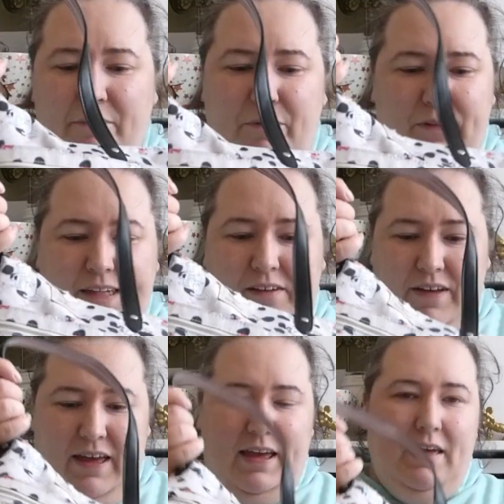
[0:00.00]
I bought this
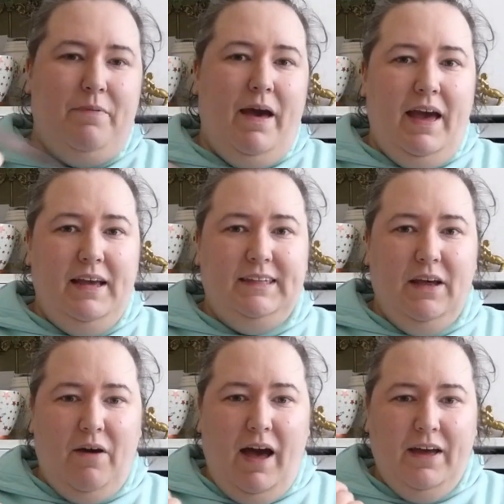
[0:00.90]
off eBay,
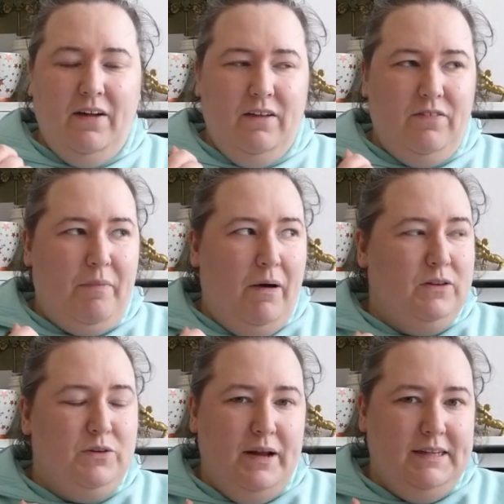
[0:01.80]
so I got it for
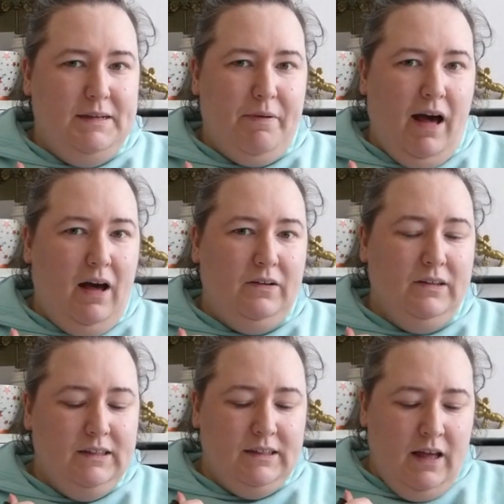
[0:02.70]
about
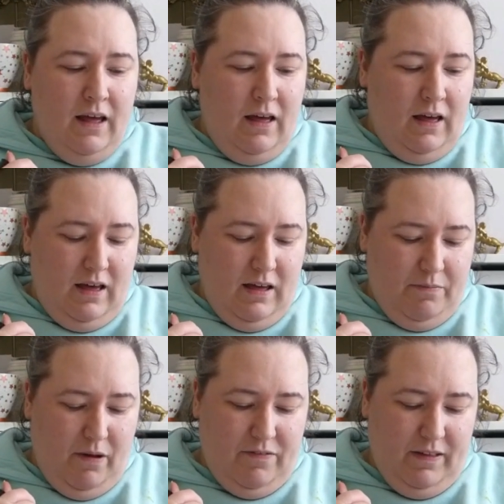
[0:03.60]
£20,
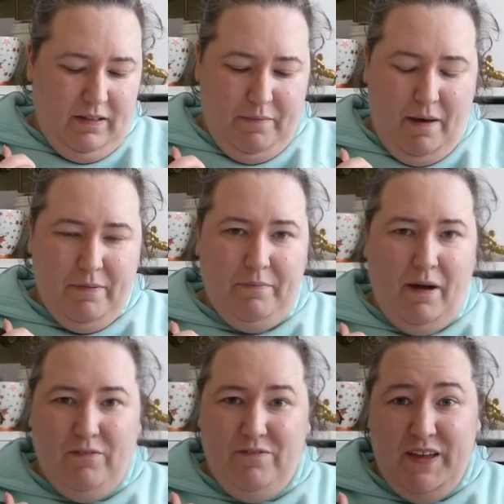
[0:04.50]
but I think they might have been
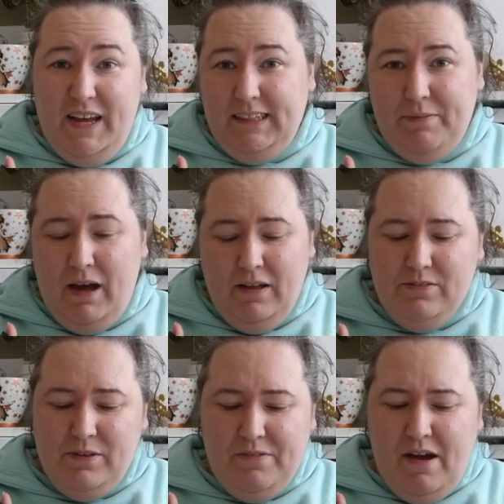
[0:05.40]
about
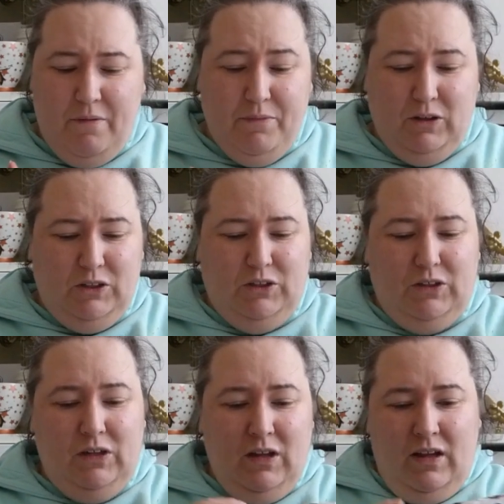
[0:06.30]
£30 on the route. I'm not
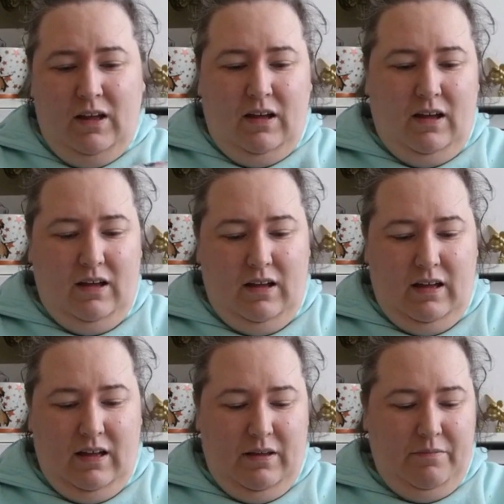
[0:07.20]
sure,
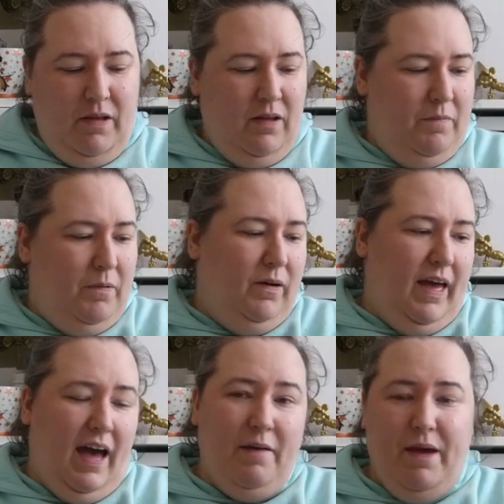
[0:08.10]

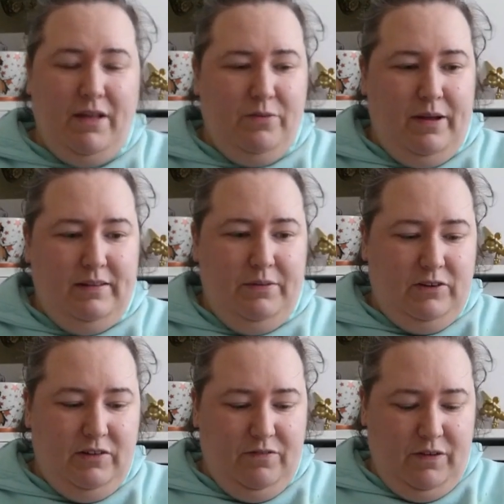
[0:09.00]
but yeah, I paid £20,
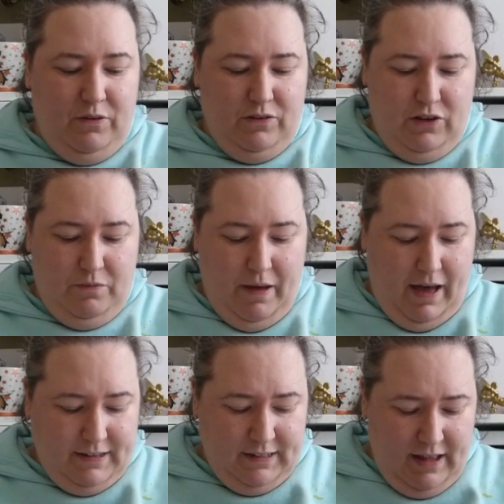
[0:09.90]
which I don't think was too
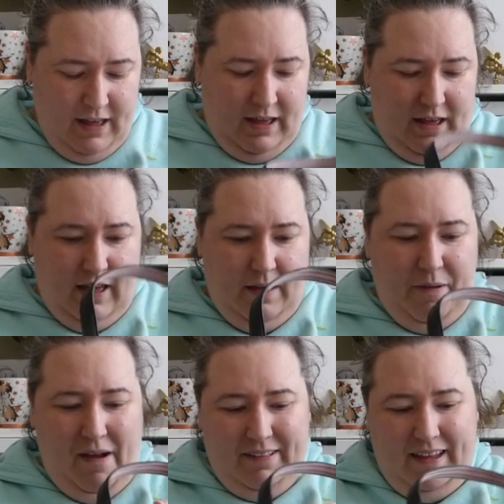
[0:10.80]
bad.
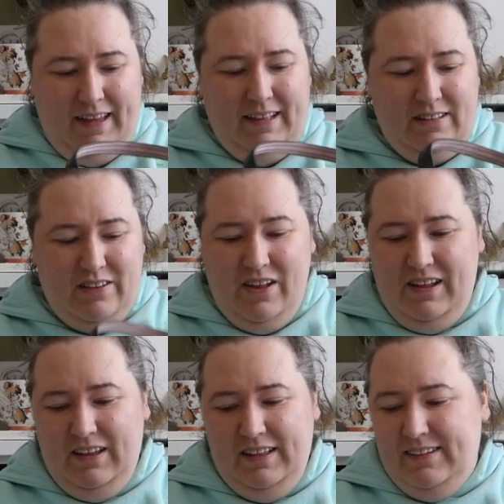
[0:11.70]
Apparently you can
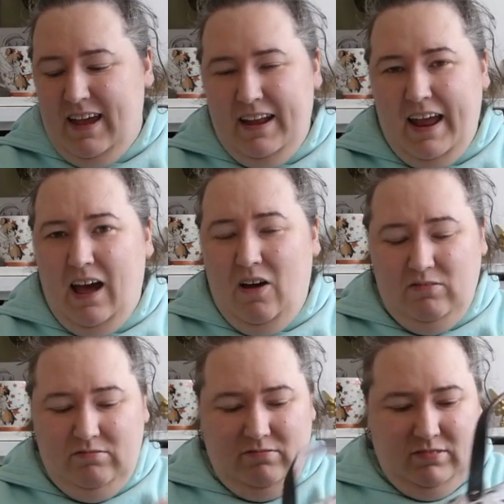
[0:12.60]
turn it inside
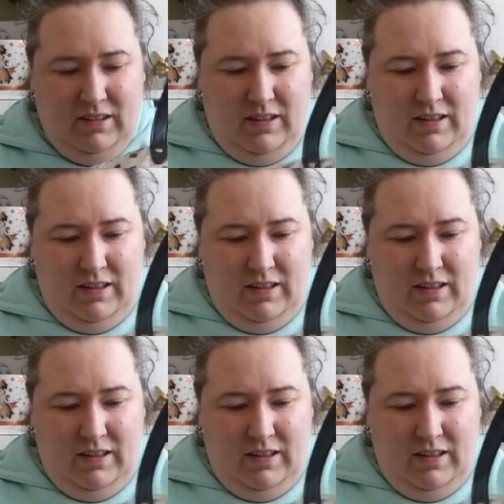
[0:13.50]
out.